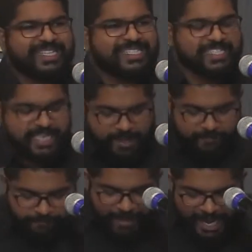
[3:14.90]
is this
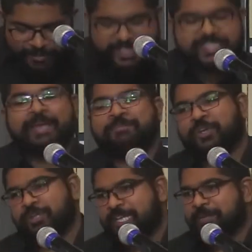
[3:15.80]
virus I'm
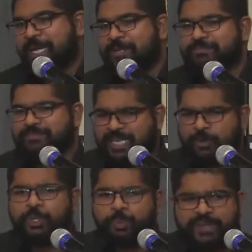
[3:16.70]
talking about?
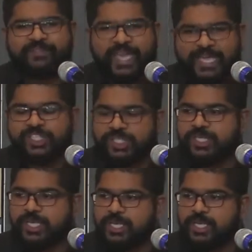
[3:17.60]
Now, you would have
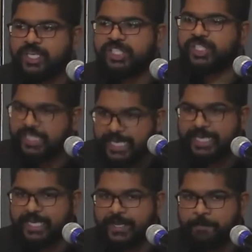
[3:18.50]
guessed.
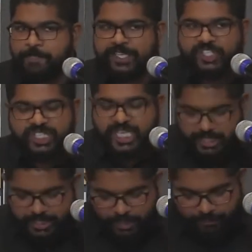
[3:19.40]
Sin.
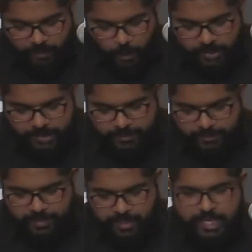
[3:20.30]
Sin, of course.
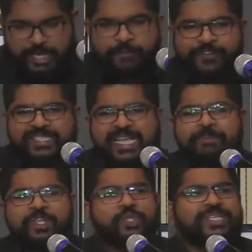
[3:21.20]
Now, friends,
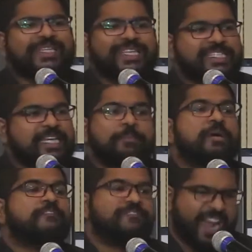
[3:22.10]
I'm using this term
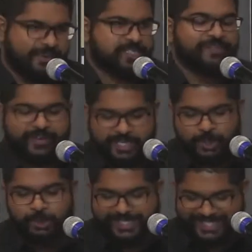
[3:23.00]
virus very
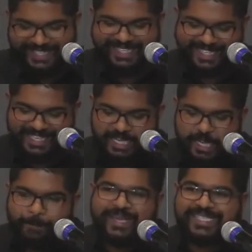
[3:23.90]
loosely here.
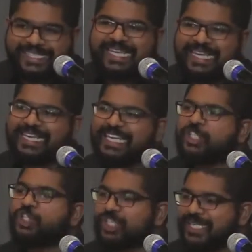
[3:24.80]
But sin
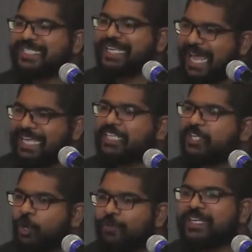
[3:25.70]
is just like the
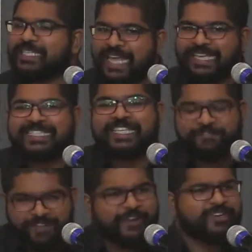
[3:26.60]

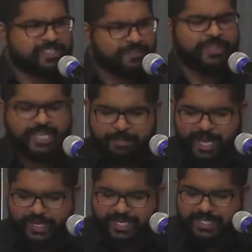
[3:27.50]
COVID-19 virus, if you think
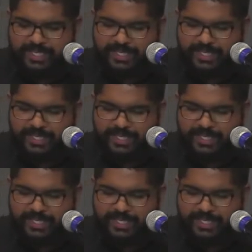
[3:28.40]
about it.